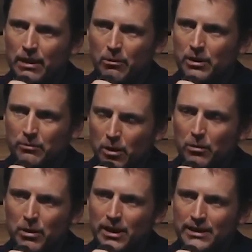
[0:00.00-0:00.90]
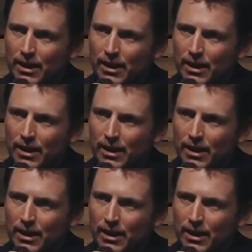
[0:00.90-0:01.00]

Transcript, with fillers: We're, we're really